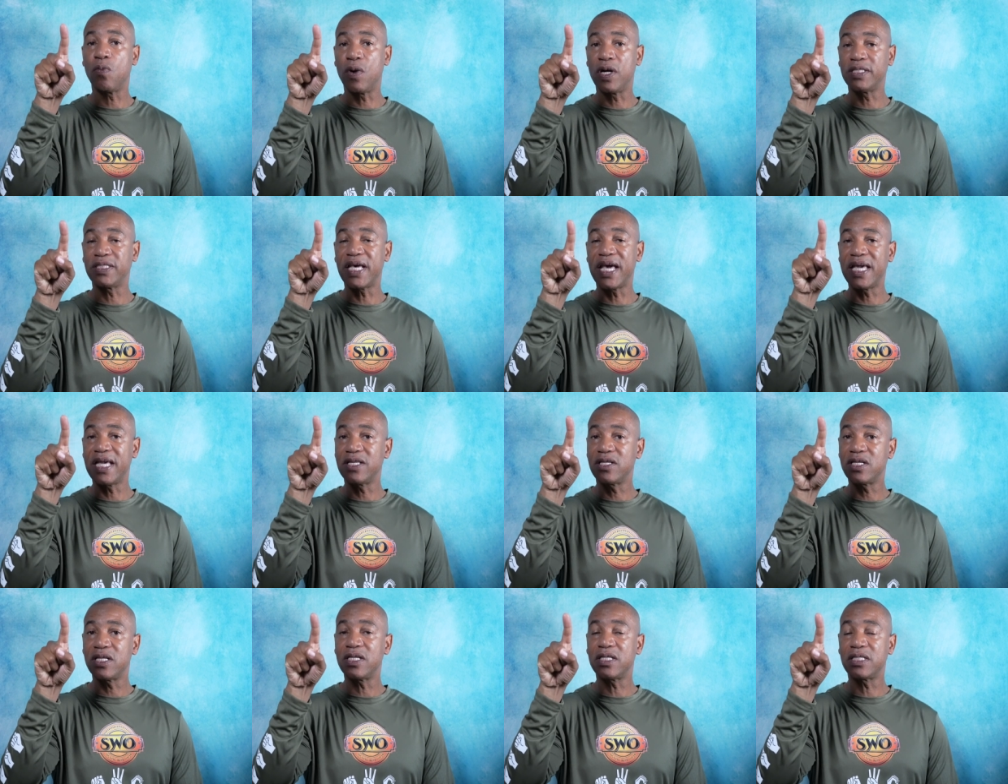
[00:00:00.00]
once I
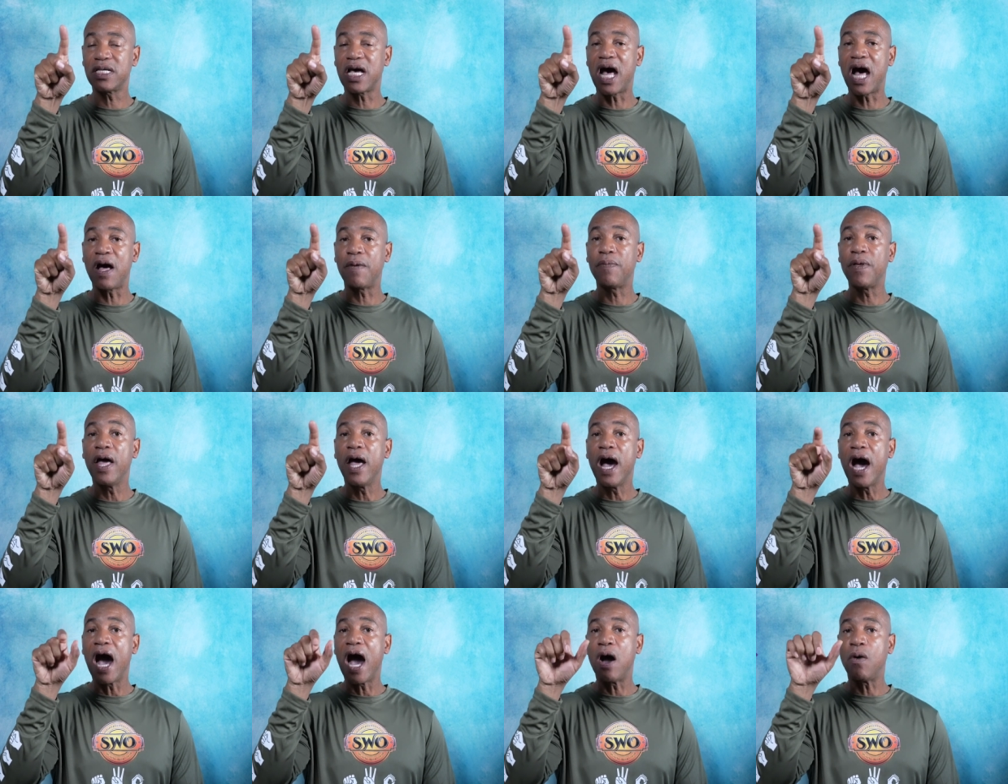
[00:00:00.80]
get to the top,
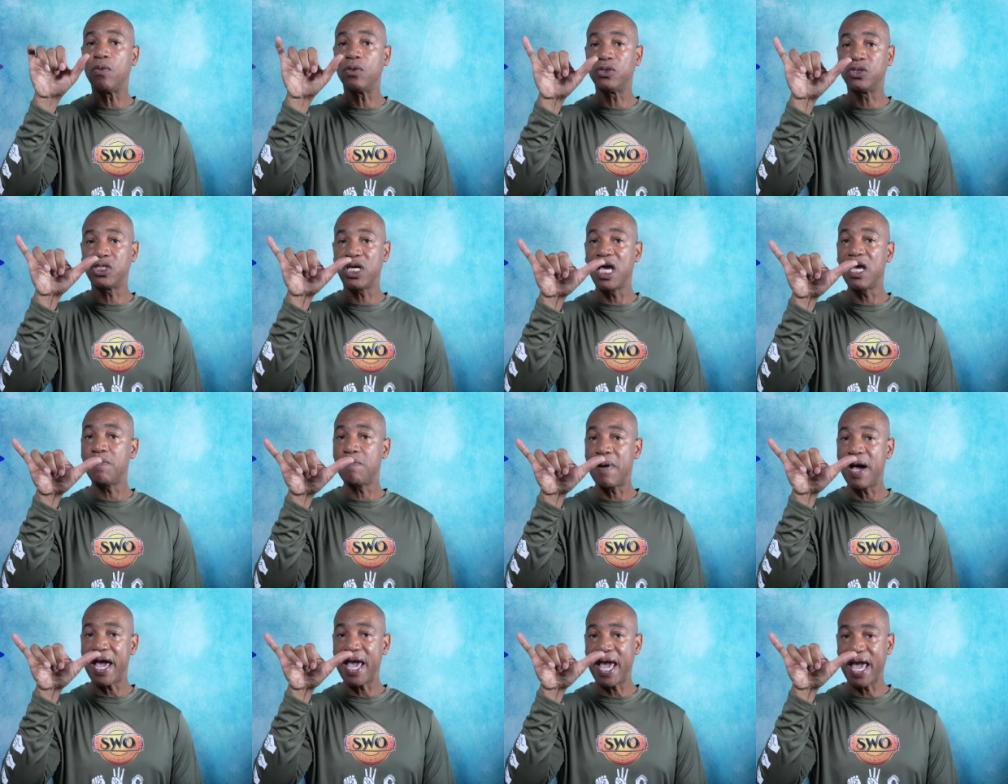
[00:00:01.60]
I will take
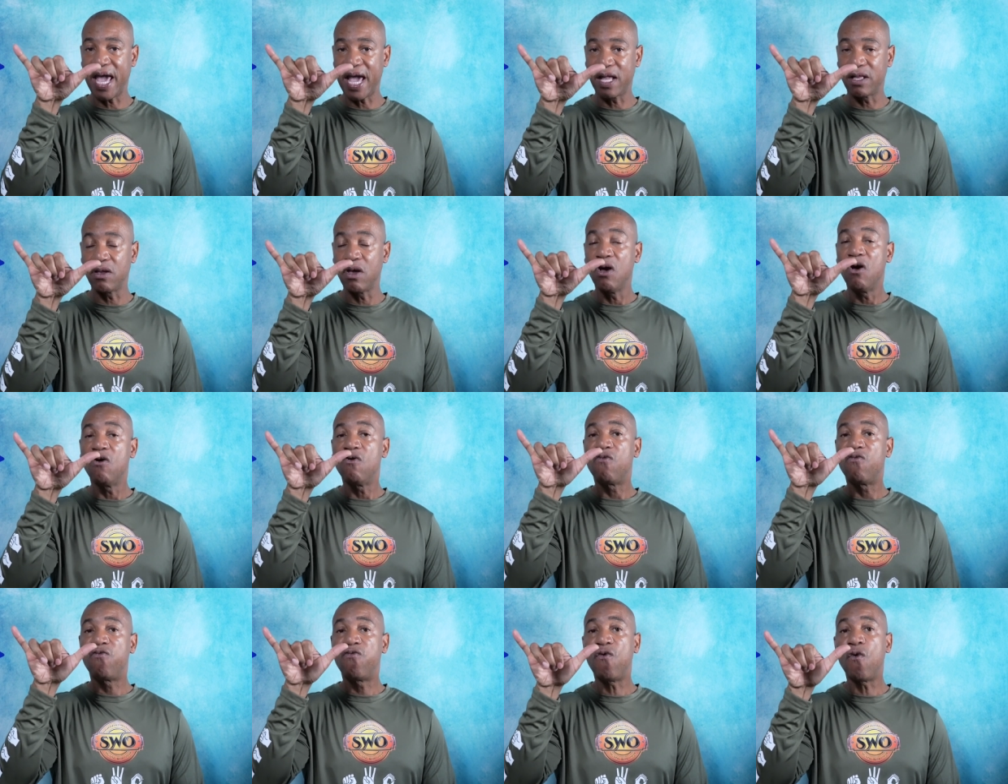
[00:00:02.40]
my hand,
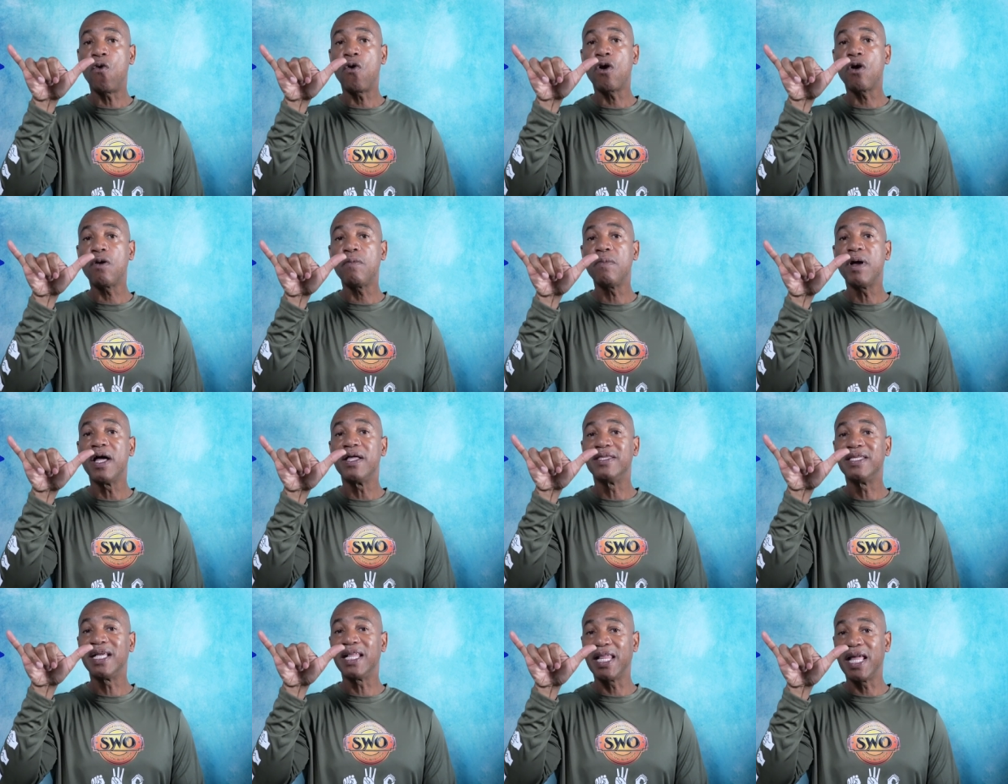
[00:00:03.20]
form
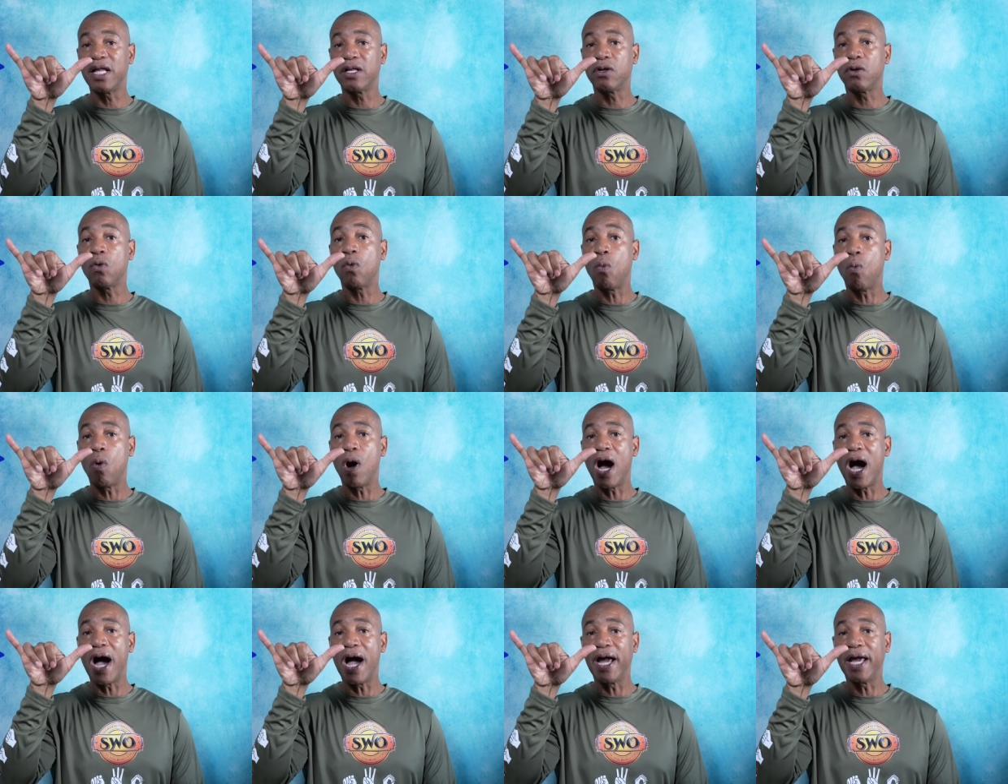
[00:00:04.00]
the letter
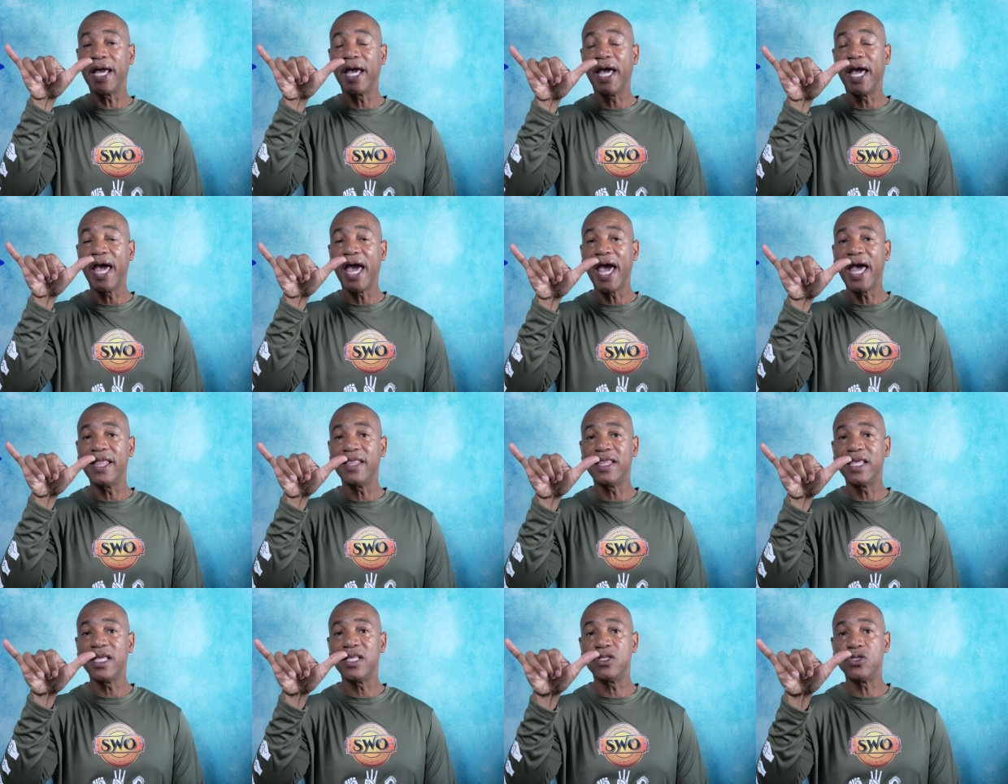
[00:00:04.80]
Y, and
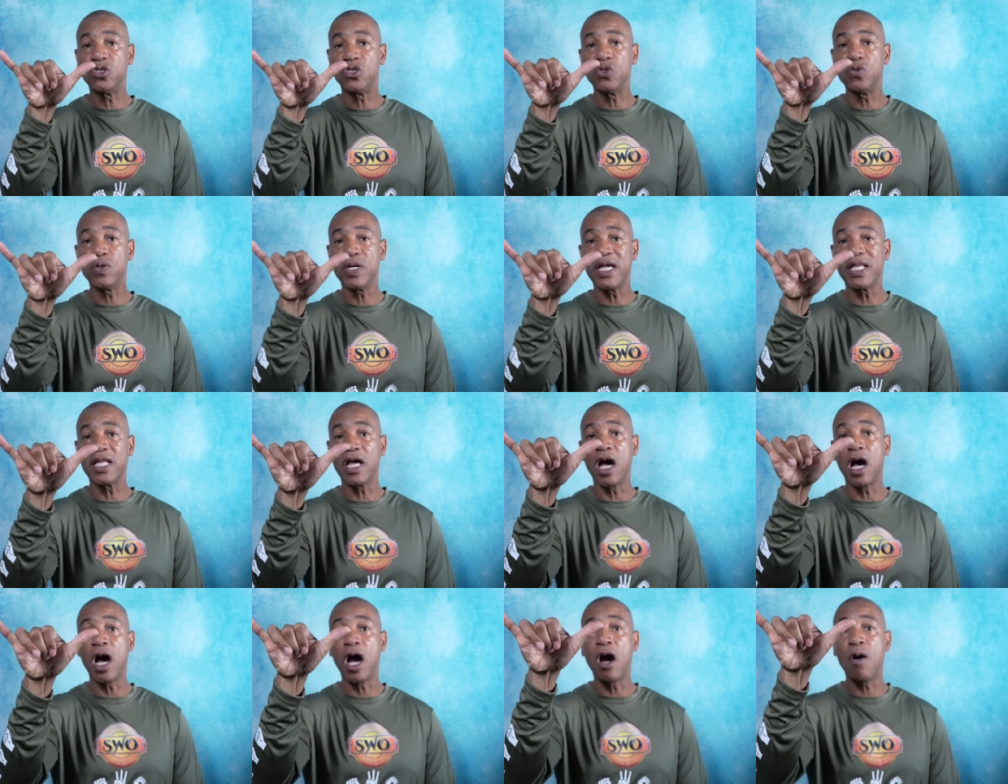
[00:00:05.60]
then do an
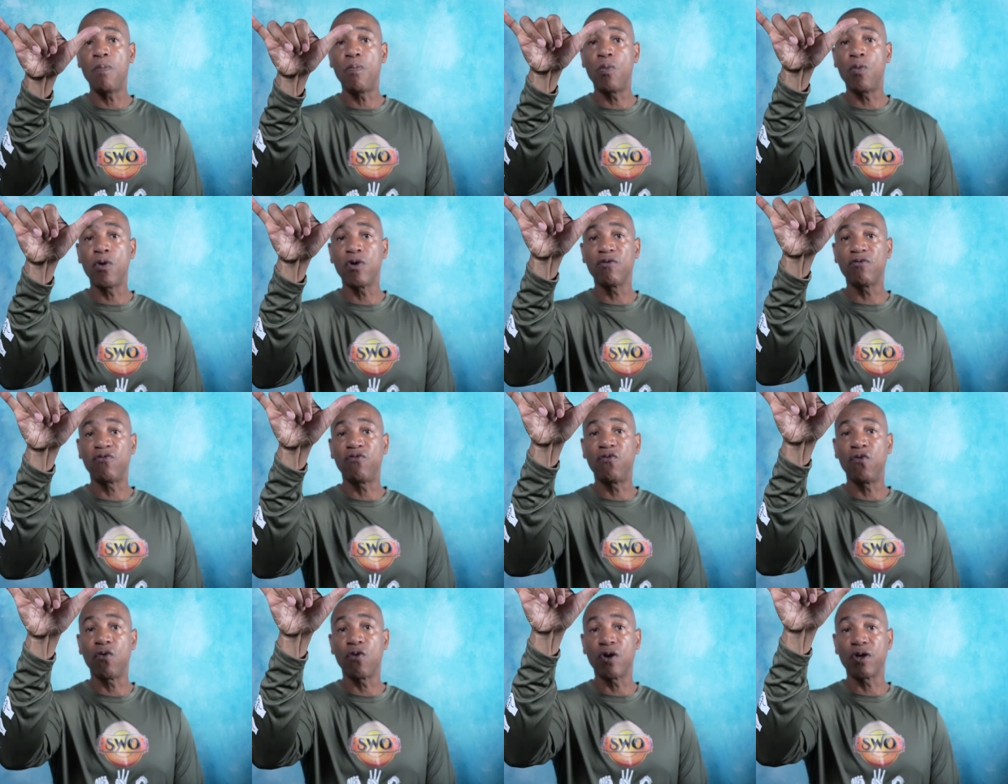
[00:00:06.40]
upward
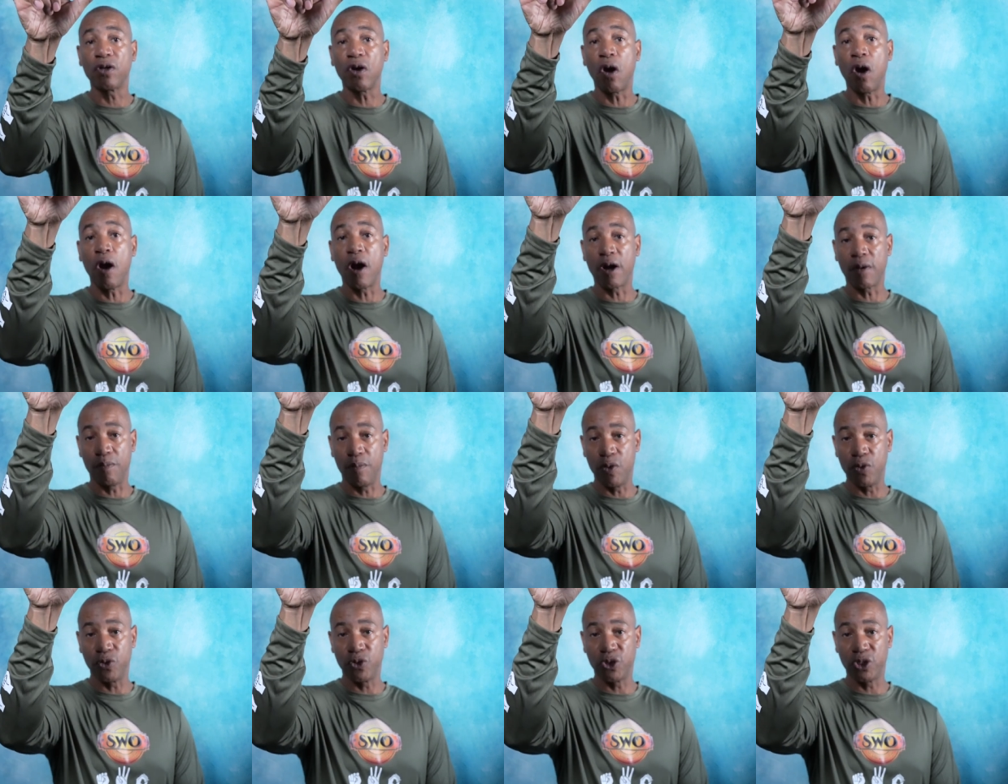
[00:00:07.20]
forward arc
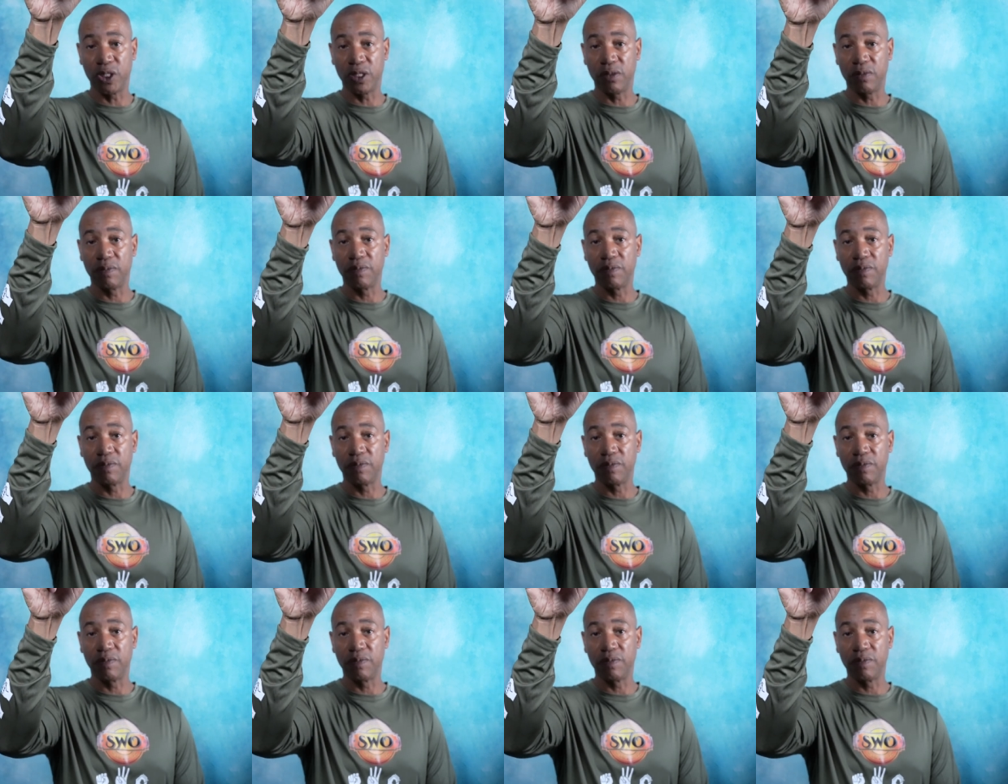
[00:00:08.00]
motion.